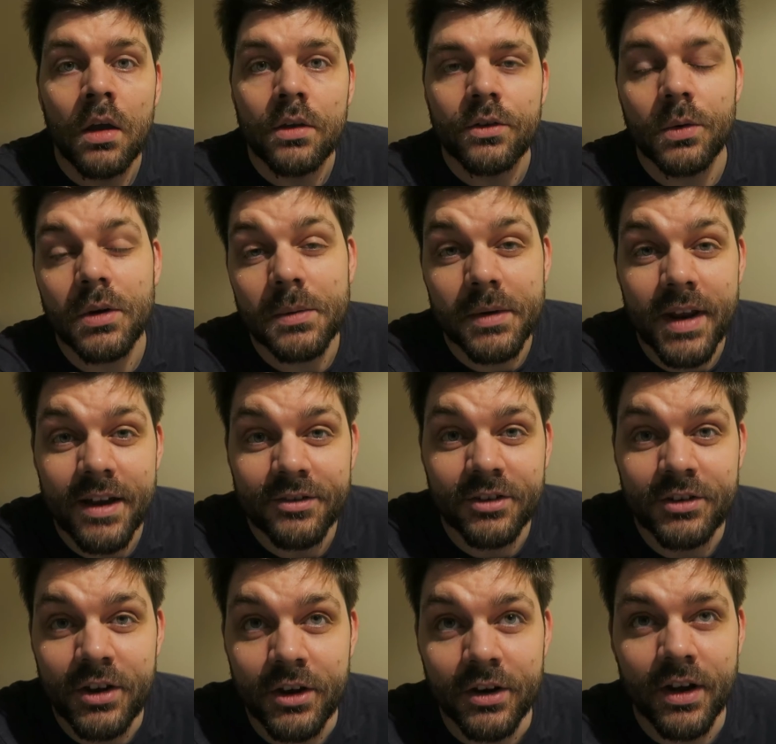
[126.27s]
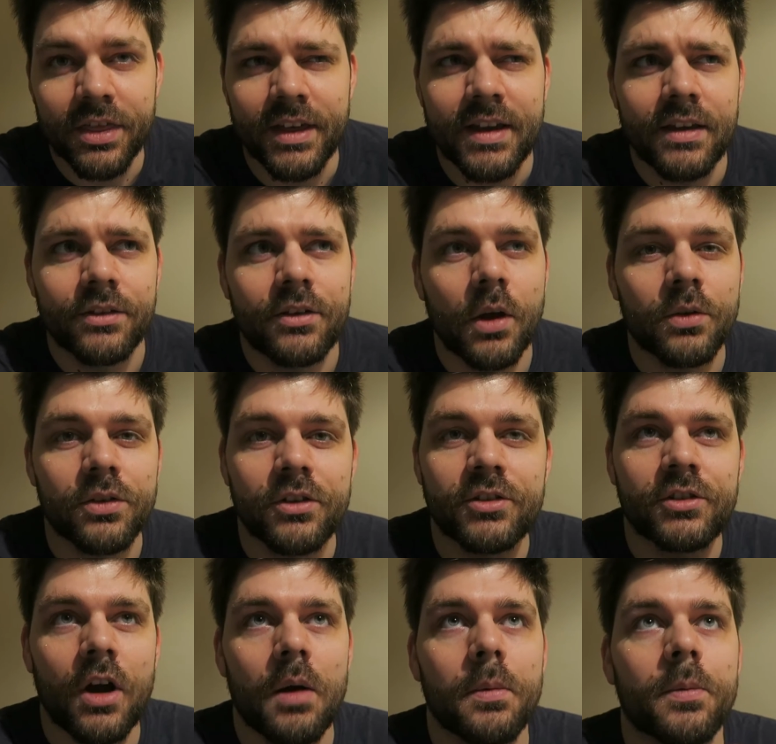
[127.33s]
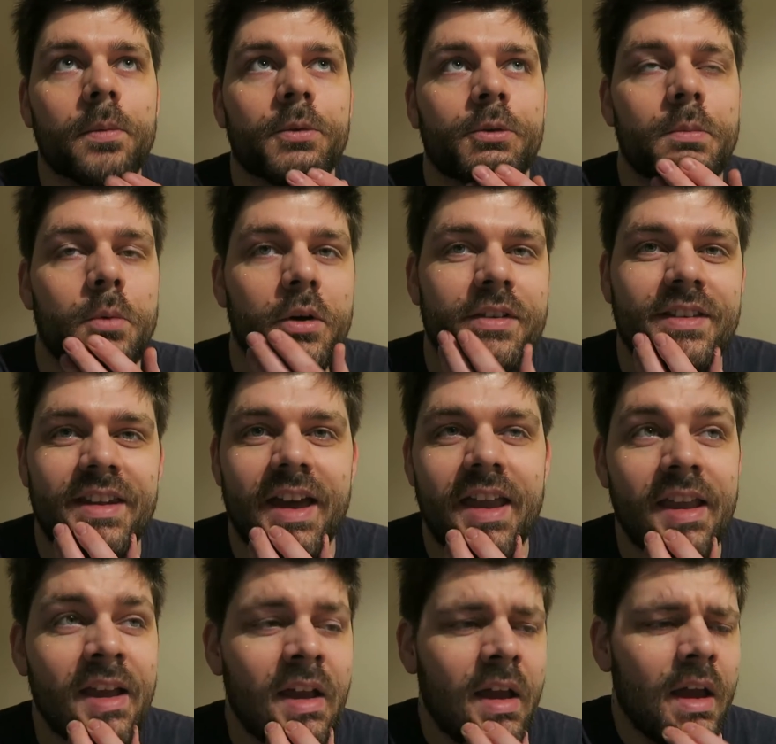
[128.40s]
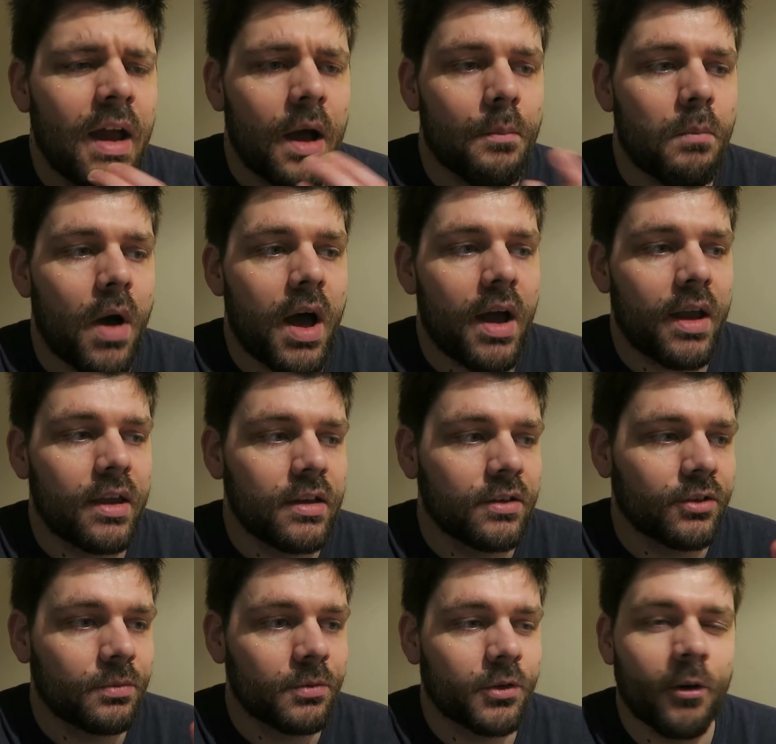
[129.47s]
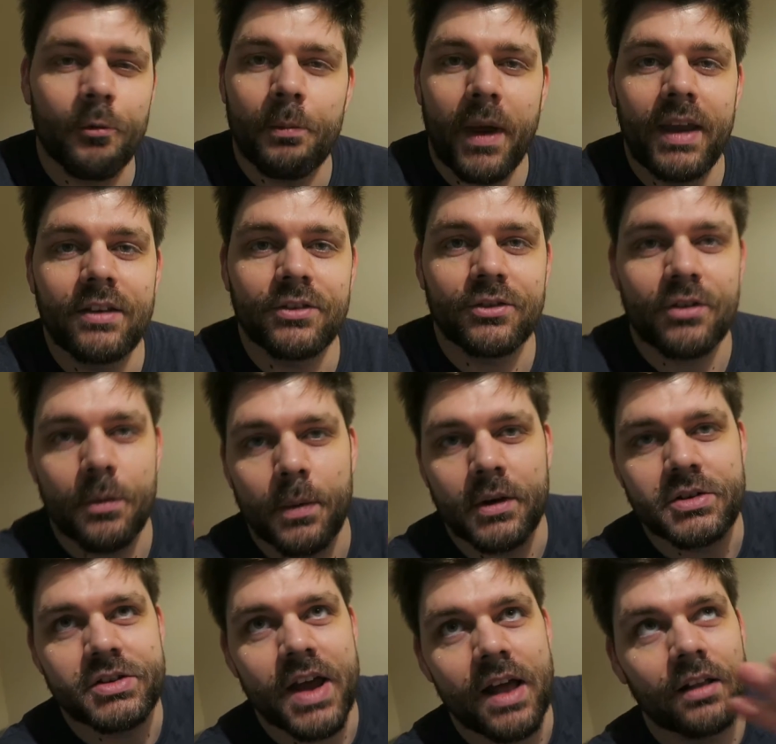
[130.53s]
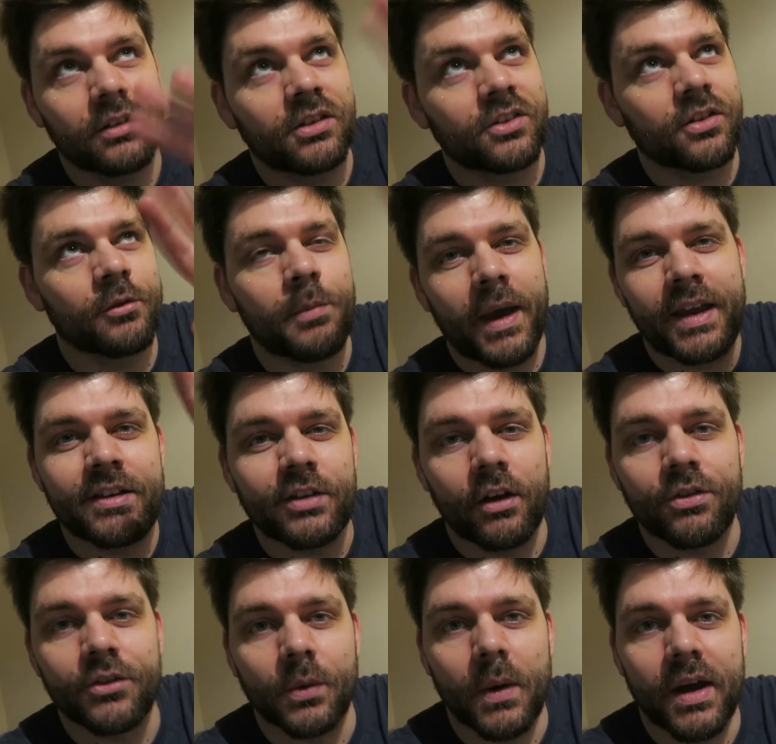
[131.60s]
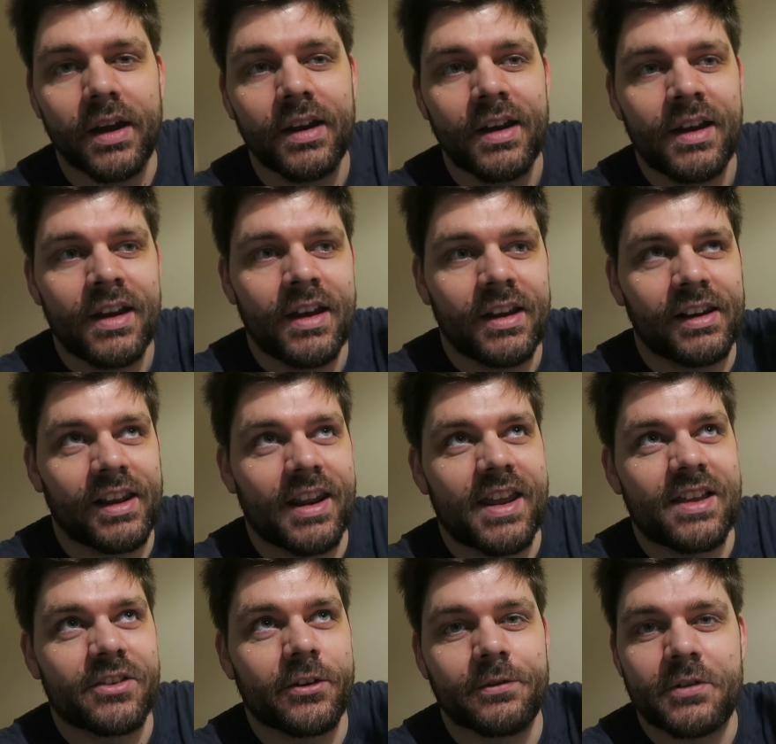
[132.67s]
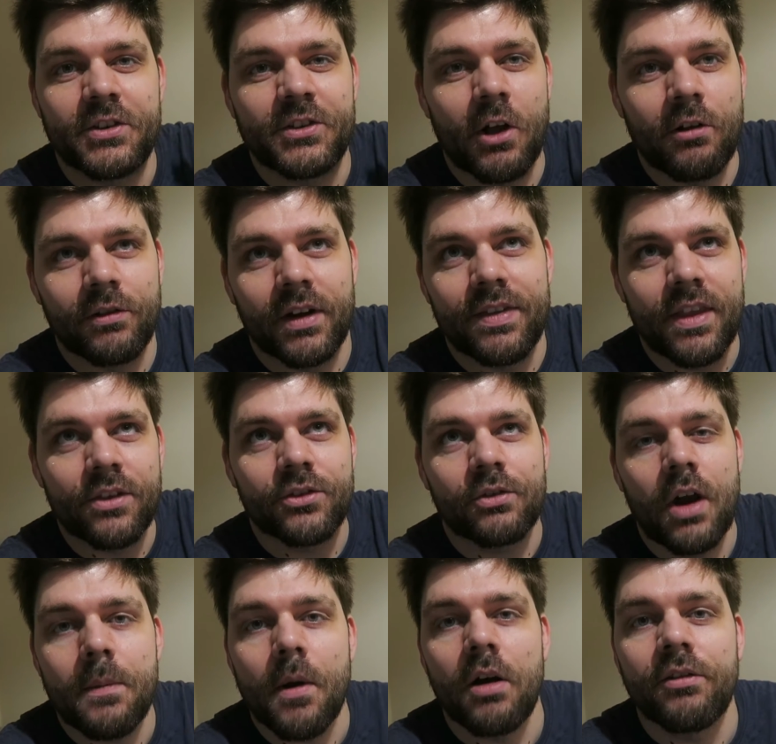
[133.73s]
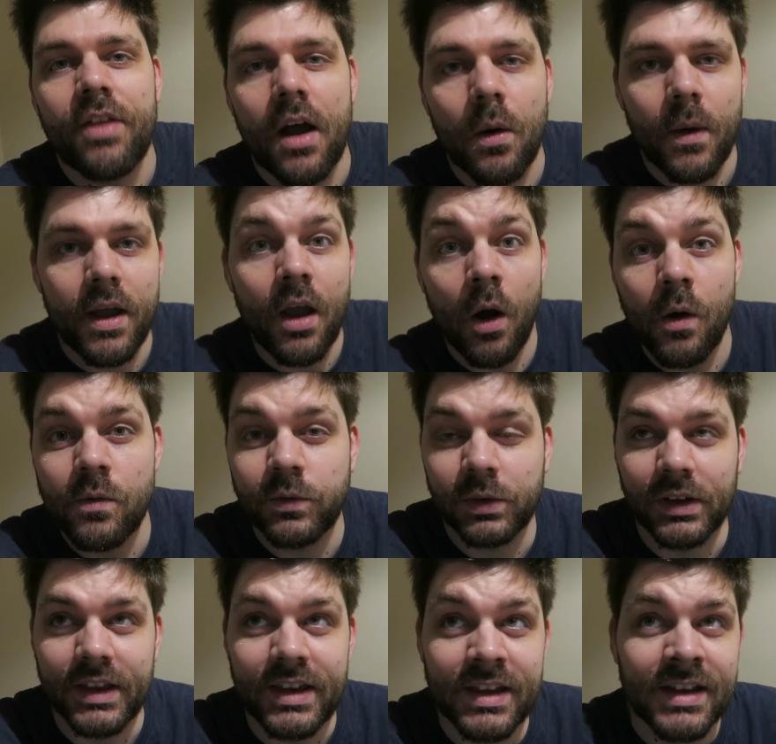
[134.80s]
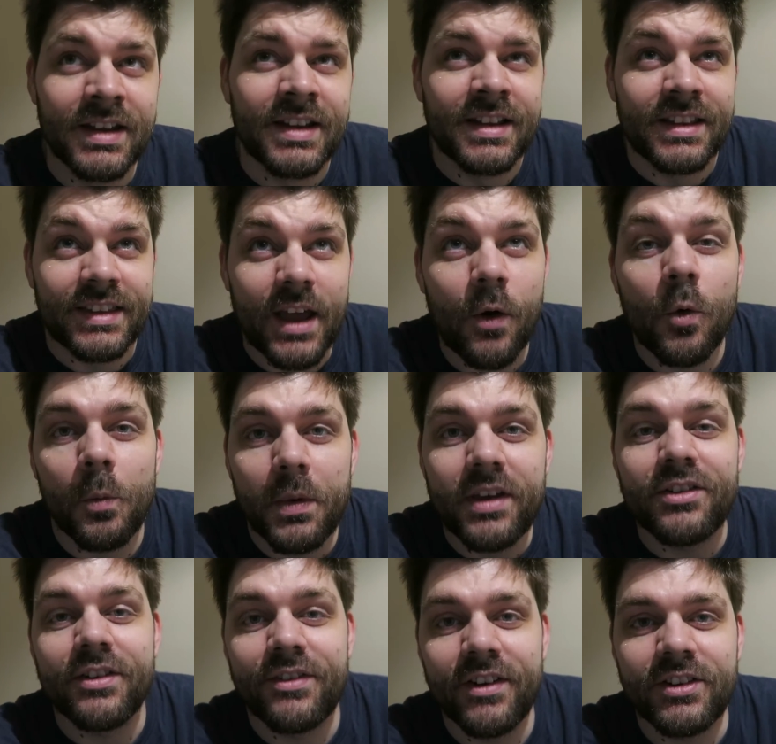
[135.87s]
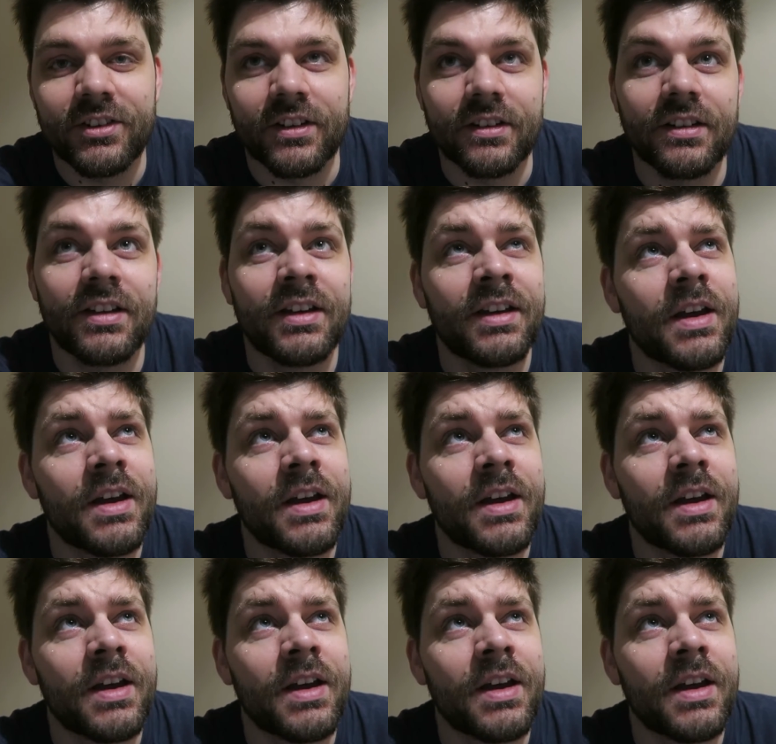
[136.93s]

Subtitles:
So what I'm going to have to do, I think, is go to the shop at some point today and buy some sort of paint stripper gel to sort of paint onto it, let it sort of dissolve it and then scrape it off that way. Hopefully that will be sufficient.